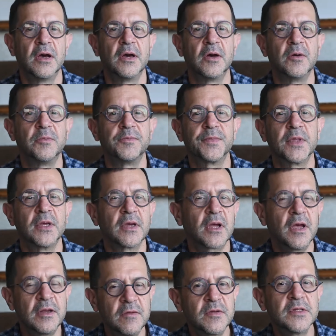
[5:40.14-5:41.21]

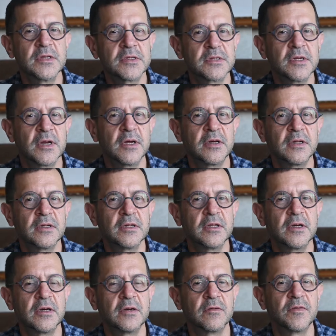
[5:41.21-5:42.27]
kind of in the style
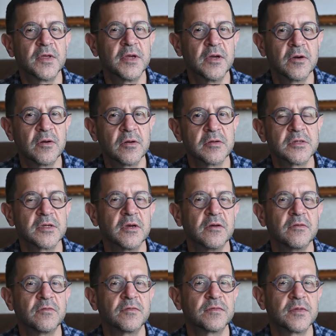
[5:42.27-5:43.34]
of the heroes
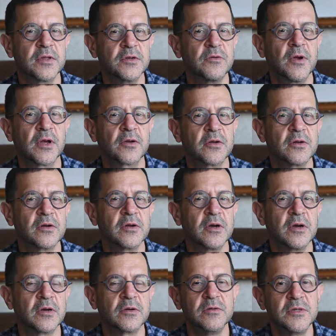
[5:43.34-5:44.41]
of the director
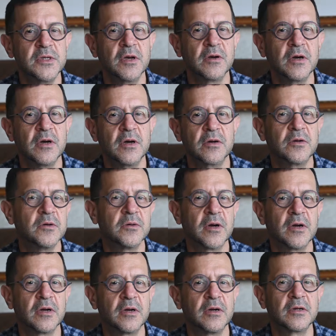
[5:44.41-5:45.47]
Gu Xiaogong, who
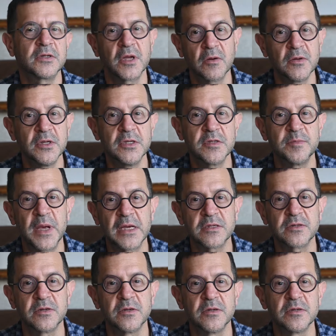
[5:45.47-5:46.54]
are Taiwanese
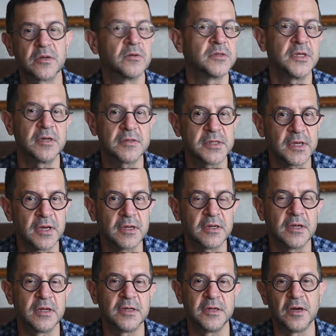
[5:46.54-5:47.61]
masters Hou Xiaoxian
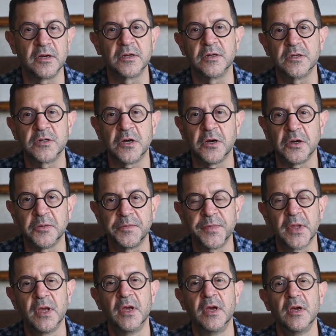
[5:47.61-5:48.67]
and Yang Dechong.
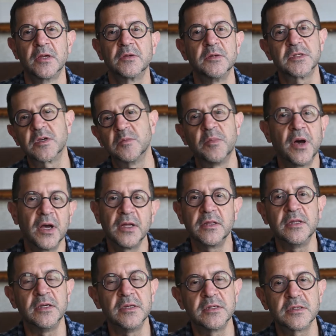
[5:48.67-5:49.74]
So he's combined
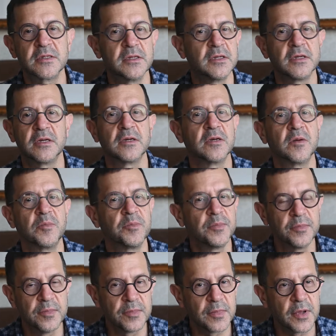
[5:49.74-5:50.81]
these in a
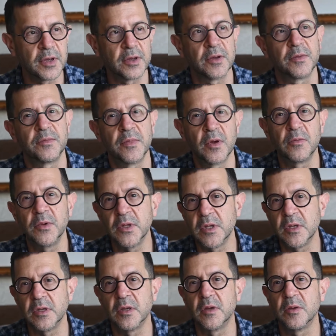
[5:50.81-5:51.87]

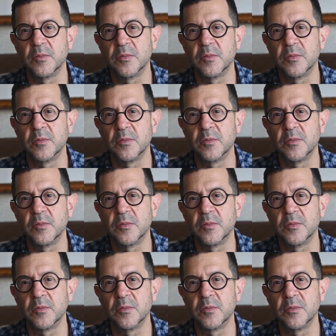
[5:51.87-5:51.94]
really